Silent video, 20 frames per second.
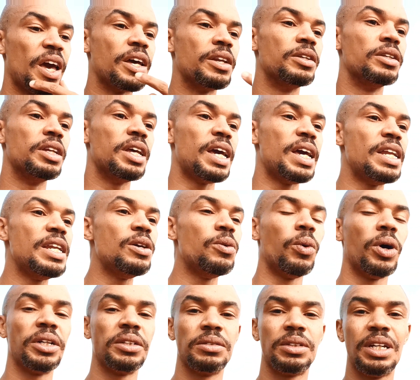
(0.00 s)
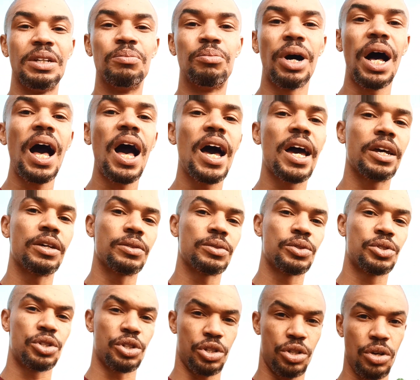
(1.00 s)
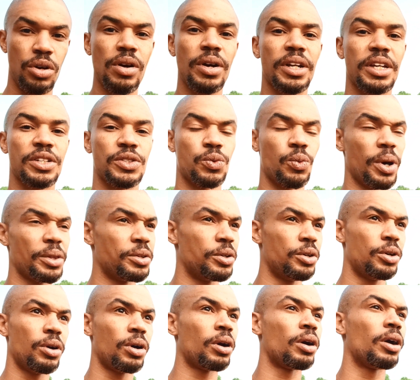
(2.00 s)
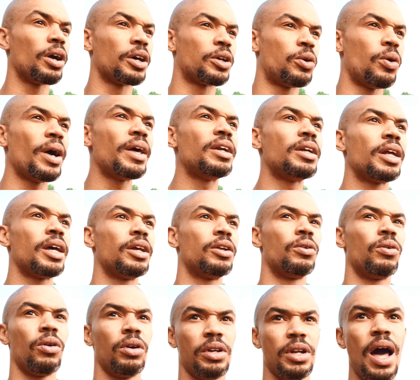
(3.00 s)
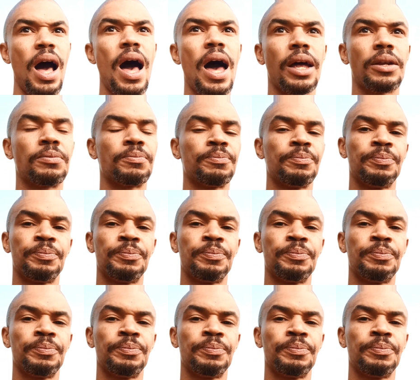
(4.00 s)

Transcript: and anyone can buy securities, whether you're accredited or not,